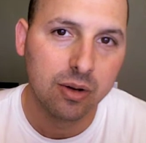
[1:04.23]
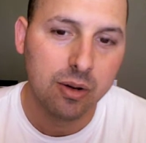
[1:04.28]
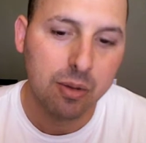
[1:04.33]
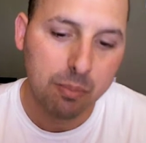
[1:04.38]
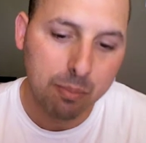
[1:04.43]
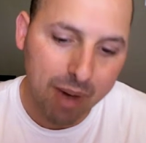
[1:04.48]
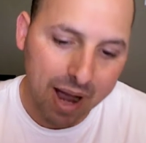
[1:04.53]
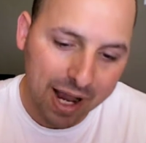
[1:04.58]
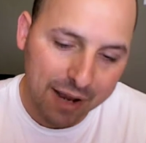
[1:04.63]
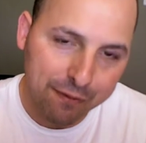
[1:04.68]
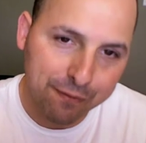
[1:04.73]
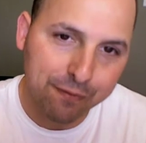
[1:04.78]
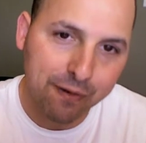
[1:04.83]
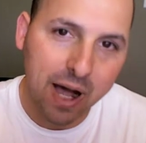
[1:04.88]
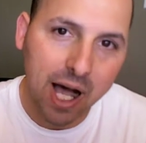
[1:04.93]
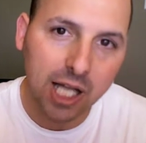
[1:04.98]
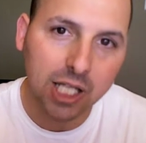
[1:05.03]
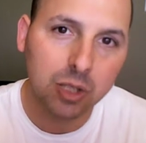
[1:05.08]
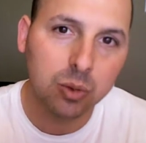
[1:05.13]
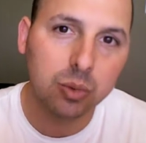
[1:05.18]
My
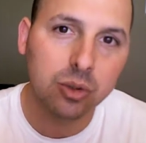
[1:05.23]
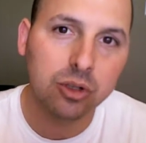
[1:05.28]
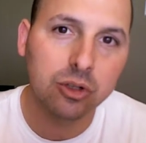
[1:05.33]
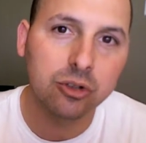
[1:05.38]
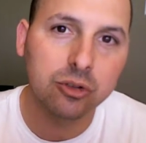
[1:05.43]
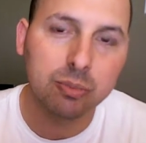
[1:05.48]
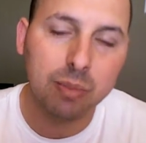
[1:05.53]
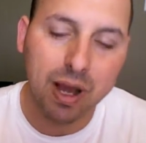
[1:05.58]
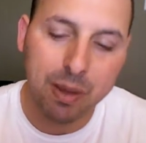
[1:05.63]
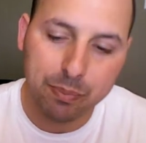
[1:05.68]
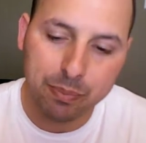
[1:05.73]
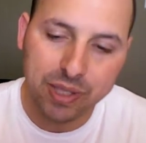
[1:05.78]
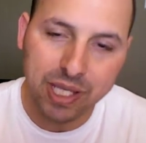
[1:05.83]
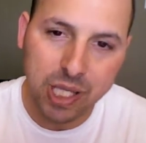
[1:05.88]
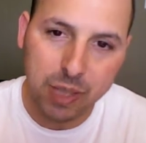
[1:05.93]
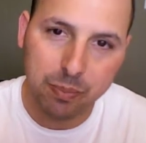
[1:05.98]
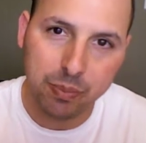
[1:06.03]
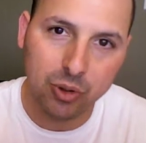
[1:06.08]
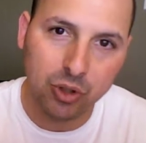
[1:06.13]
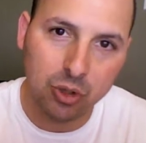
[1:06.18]
followers, my
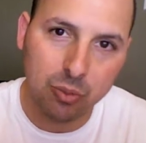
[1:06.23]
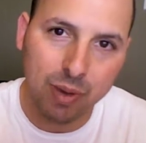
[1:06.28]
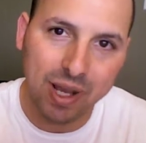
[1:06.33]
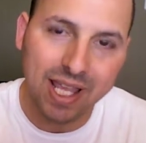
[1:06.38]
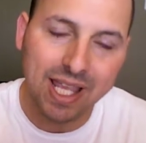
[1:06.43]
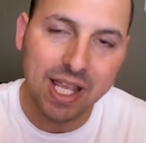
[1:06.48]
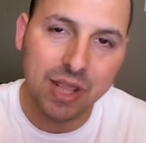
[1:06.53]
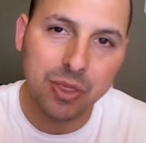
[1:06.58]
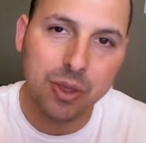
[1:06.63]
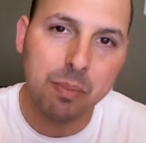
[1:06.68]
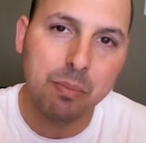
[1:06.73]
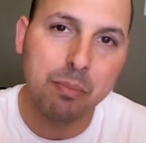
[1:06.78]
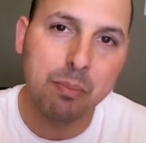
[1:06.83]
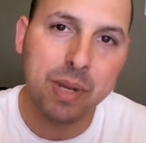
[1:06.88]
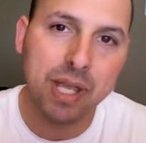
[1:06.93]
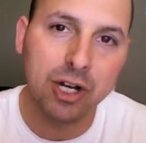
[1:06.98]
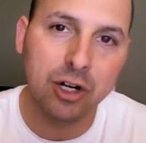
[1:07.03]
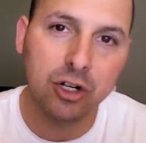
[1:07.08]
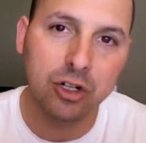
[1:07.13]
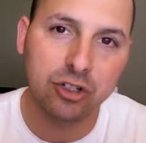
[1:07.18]
people, my hit the
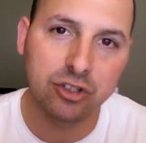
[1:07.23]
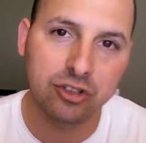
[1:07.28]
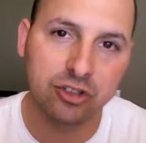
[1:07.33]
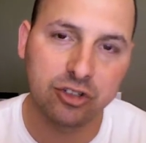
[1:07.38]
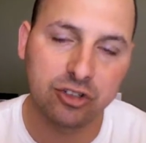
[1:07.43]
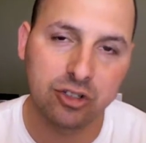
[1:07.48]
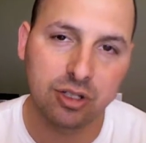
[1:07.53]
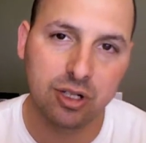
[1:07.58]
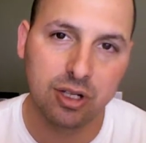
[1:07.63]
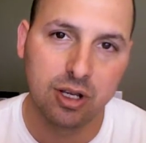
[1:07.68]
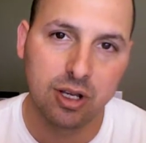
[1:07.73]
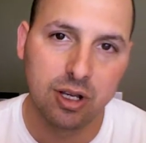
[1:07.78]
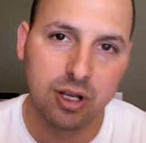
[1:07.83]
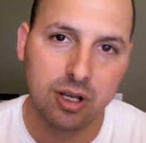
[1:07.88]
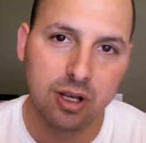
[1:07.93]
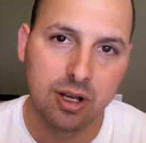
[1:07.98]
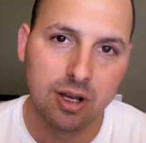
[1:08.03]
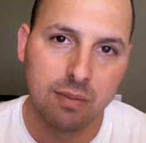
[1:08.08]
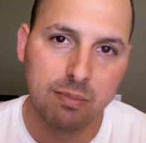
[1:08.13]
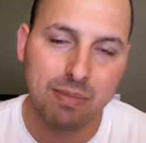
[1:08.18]
bidders,
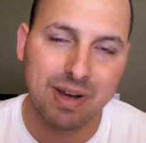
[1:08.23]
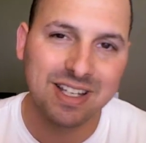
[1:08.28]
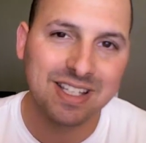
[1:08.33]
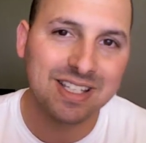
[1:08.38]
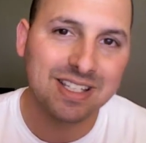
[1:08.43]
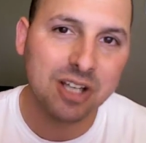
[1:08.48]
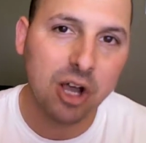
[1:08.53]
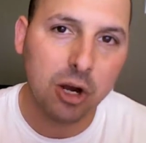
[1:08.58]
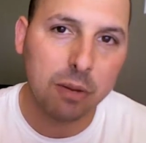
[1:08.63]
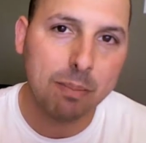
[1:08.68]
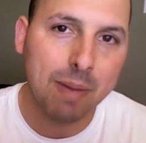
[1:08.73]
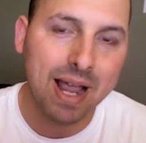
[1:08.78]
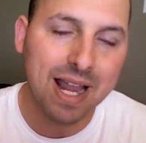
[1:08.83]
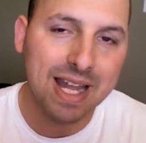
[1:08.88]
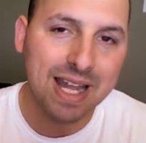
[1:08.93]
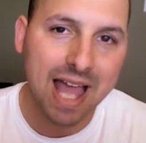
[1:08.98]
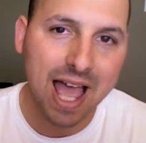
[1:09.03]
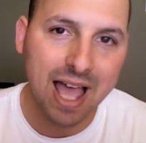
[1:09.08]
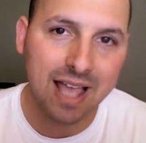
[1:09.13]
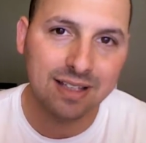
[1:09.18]
my suck my
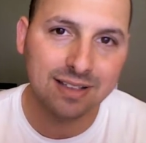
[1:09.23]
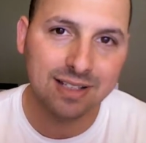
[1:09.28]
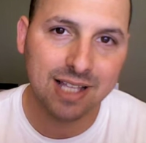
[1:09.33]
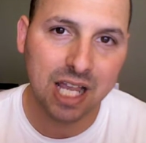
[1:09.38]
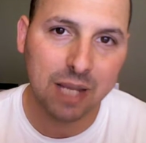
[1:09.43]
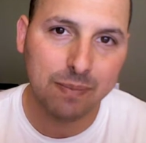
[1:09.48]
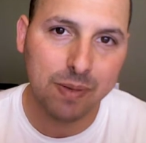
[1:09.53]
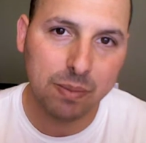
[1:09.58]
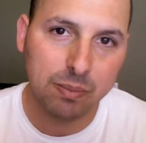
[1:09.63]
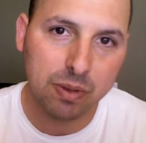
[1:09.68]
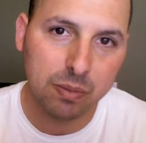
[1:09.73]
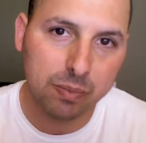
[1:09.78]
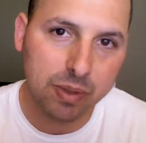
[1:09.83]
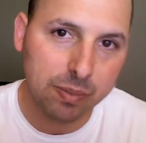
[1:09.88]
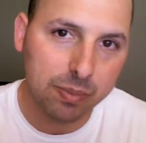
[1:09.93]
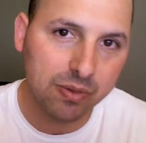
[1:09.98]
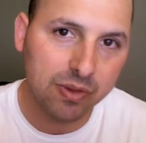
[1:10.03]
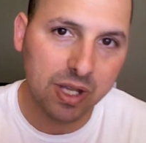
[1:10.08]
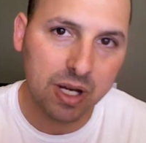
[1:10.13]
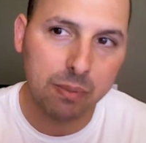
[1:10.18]
NASDAQ
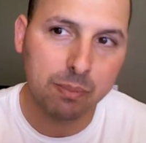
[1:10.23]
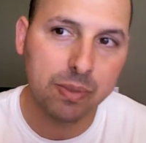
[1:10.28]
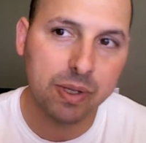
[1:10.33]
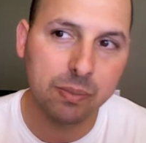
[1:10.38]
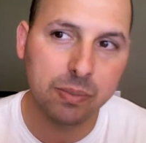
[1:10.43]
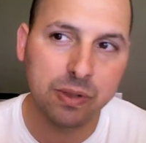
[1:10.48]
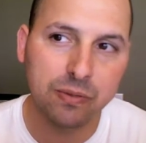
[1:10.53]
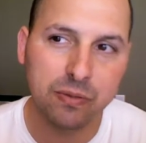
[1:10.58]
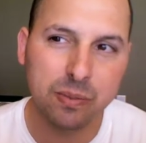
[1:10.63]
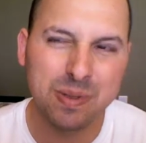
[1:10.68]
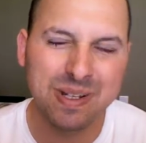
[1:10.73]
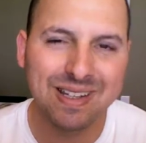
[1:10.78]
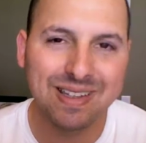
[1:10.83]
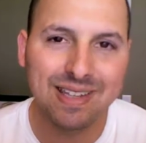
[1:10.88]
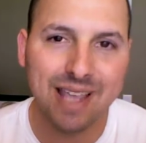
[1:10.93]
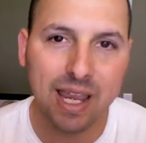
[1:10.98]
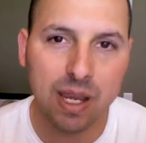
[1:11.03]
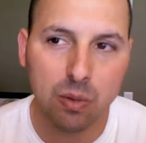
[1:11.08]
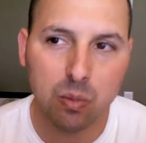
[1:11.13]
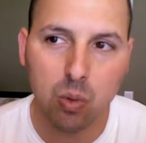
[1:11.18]
people that have been with me
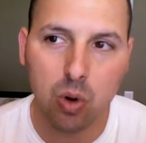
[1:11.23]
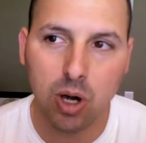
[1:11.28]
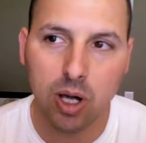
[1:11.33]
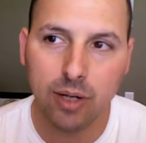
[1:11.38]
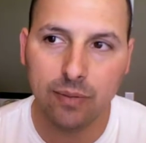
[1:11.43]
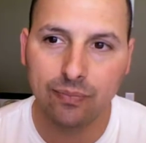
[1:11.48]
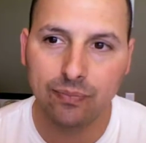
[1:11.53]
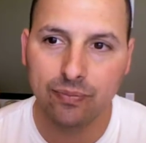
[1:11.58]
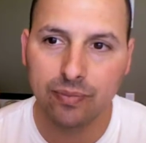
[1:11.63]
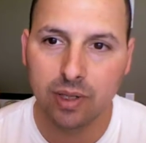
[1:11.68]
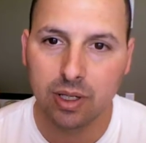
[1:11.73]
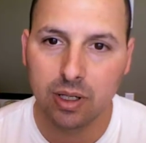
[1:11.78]
day one.